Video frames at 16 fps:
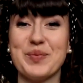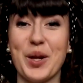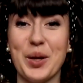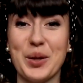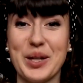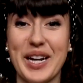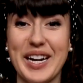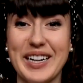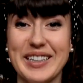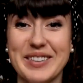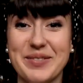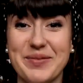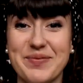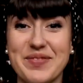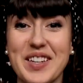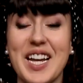Okay,
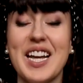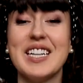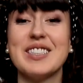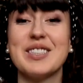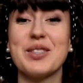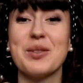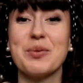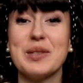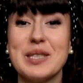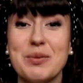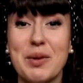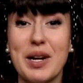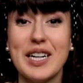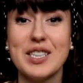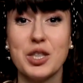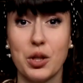so the reason
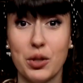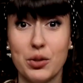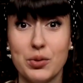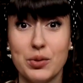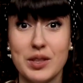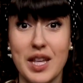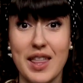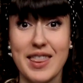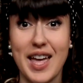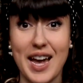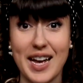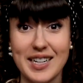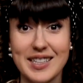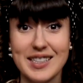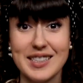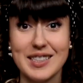why I chose
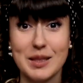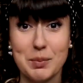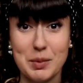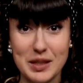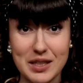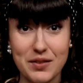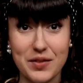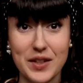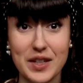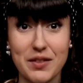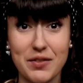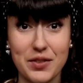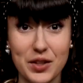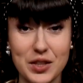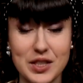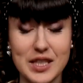that specific
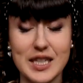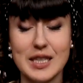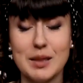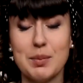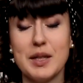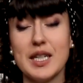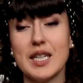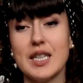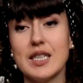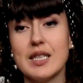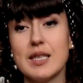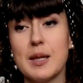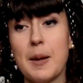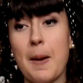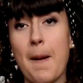verse is because